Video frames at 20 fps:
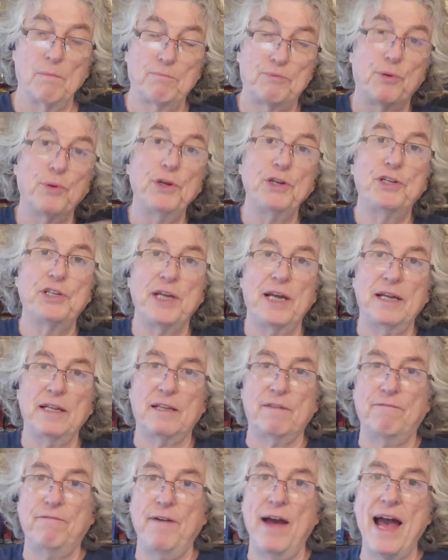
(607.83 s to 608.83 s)

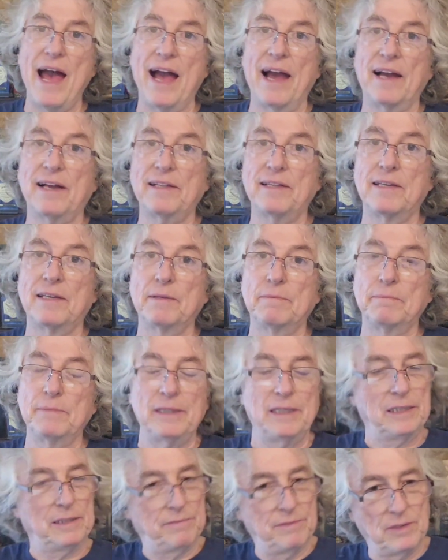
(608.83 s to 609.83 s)
Appreciate the fact,
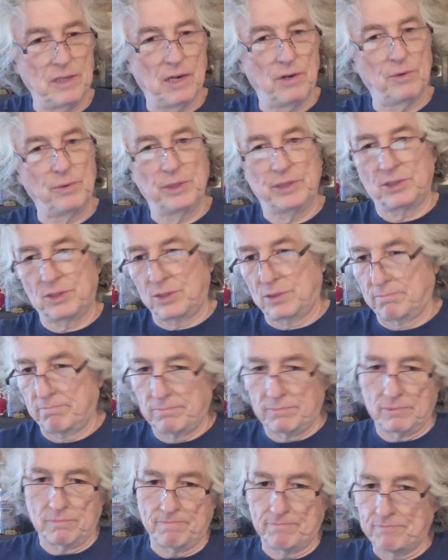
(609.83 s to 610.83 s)
even though it's
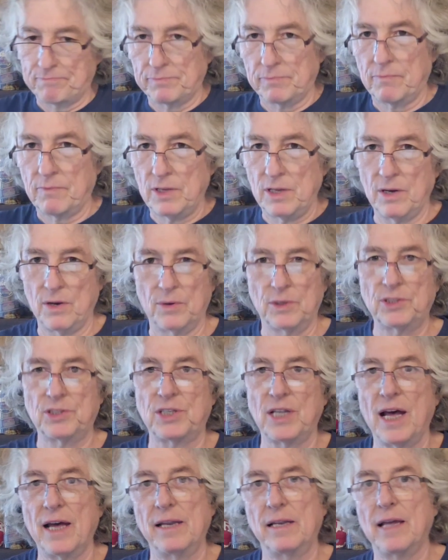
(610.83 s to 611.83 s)

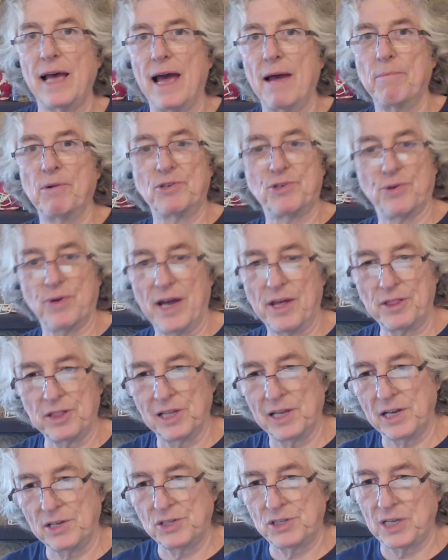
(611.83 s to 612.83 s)
not amateur
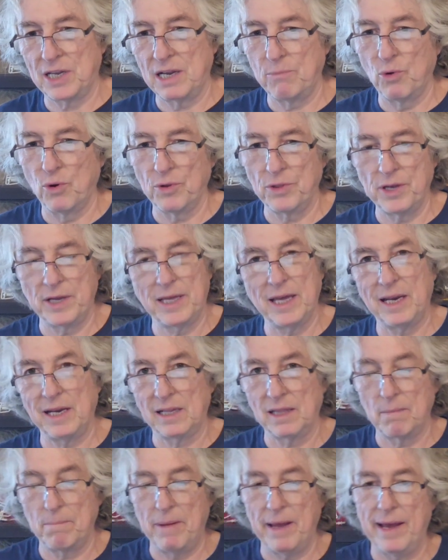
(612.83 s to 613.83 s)
athletics anymore, they're
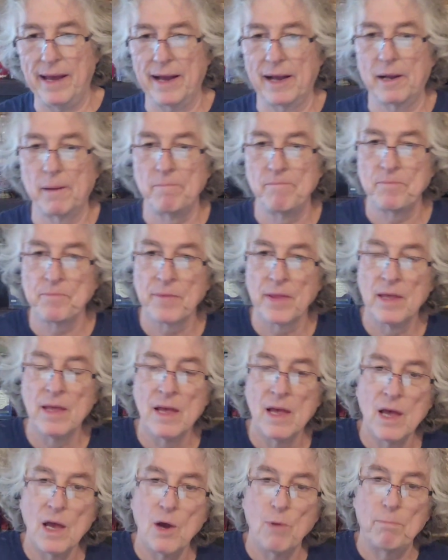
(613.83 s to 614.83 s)
getting the bag.
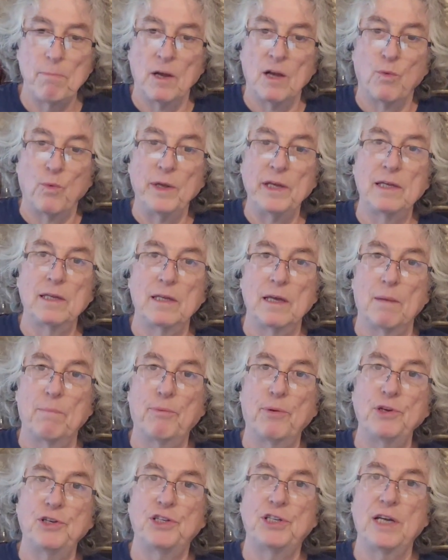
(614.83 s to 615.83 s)
We
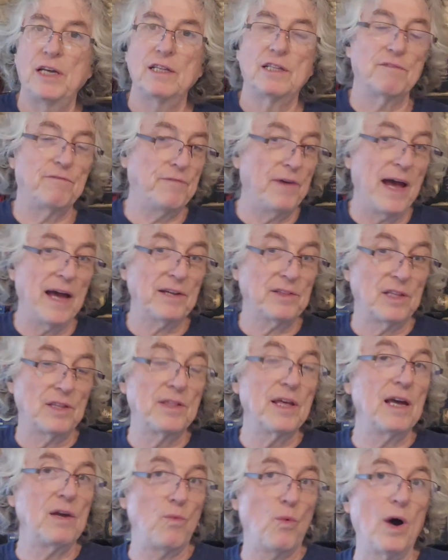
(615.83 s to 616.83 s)
appreciate the fact
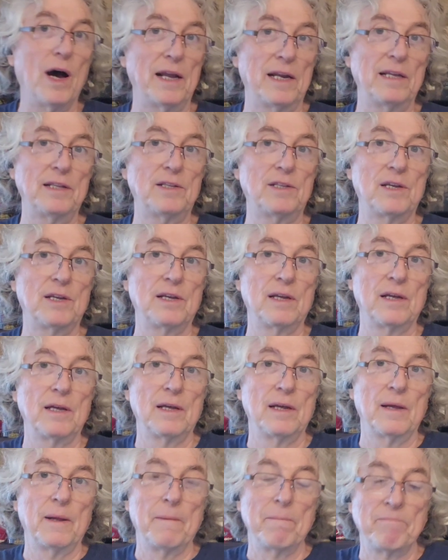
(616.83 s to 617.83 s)
that they wanted
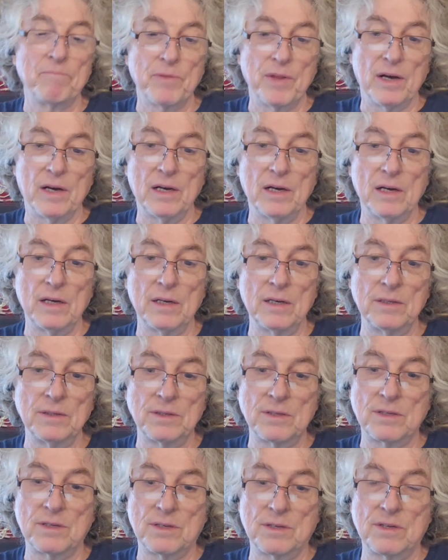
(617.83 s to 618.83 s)

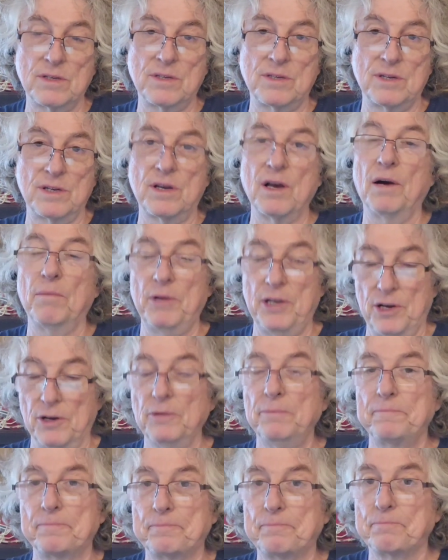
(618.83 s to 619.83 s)
to come
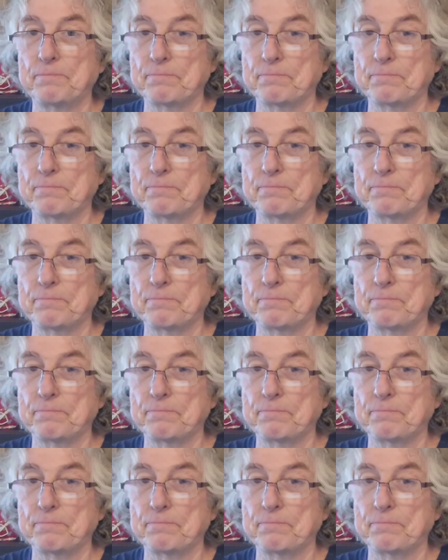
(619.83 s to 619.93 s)
here